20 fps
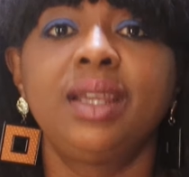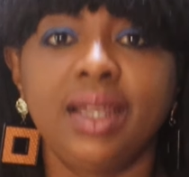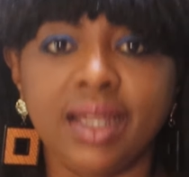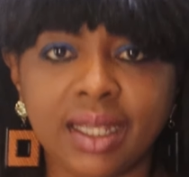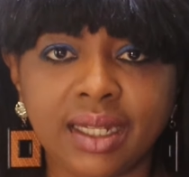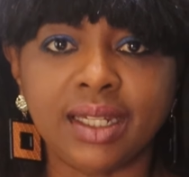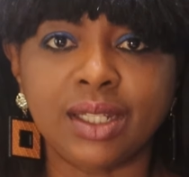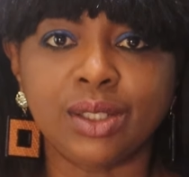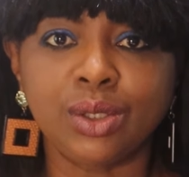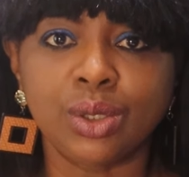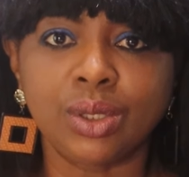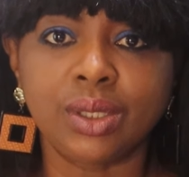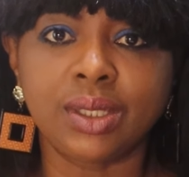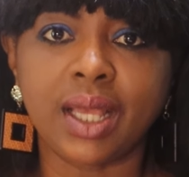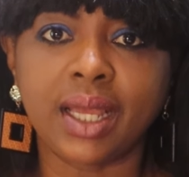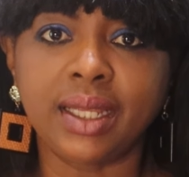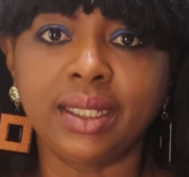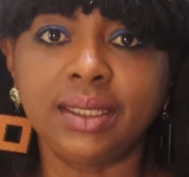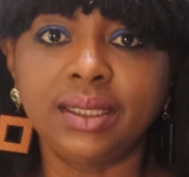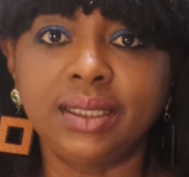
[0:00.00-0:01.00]
in the
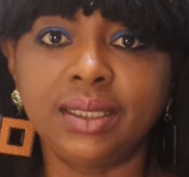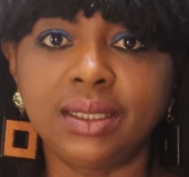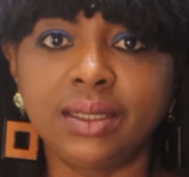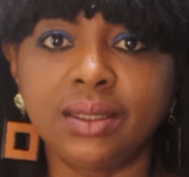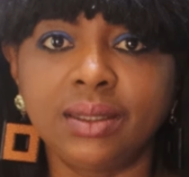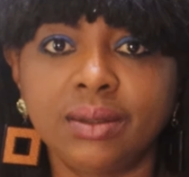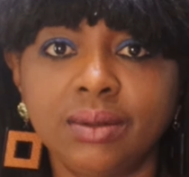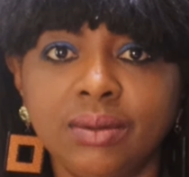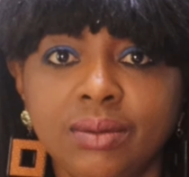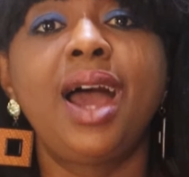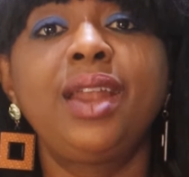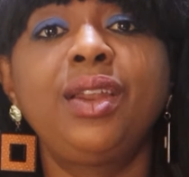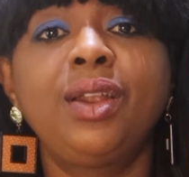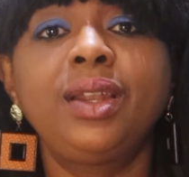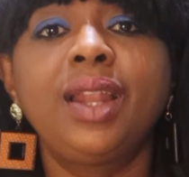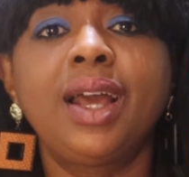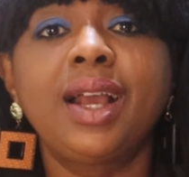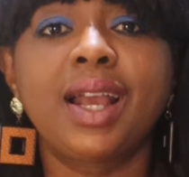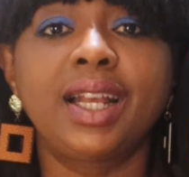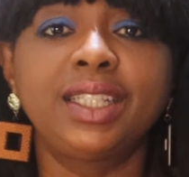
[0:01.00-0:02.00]
society. Another